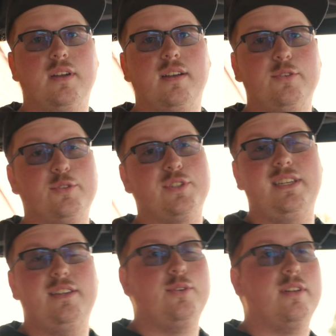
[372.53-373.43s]
You'll
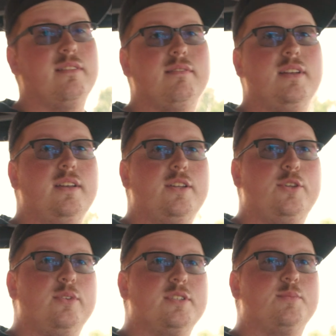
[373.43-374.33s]
see doing
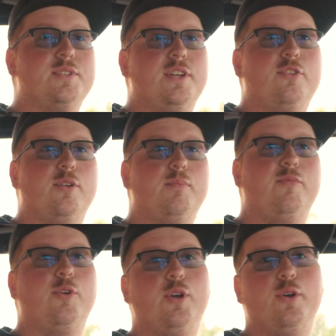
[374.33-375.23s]
some snare drum
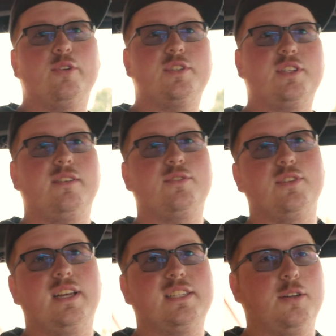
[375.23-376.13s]
vocoder stuff, so
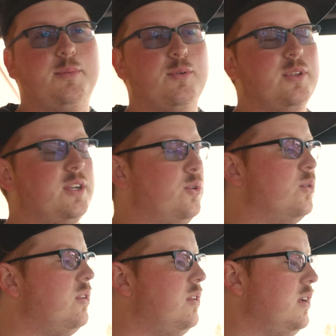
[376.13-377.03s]
that's going to be really
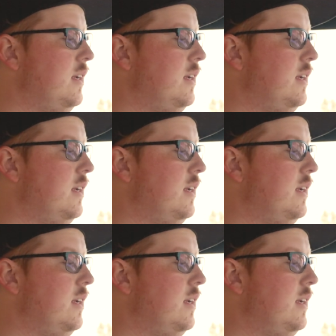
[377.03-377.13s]
cool.